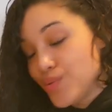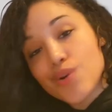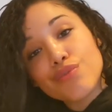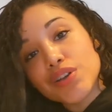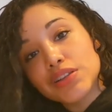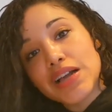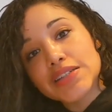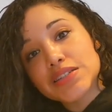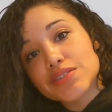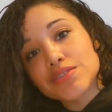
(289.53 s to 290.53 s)
don't
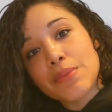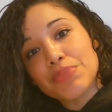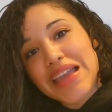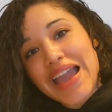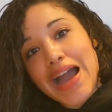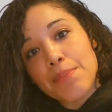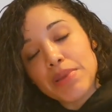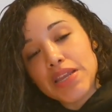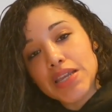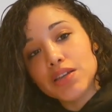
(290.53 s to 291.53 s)
realize there's something
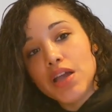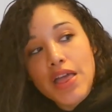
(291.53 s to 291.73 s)
happening,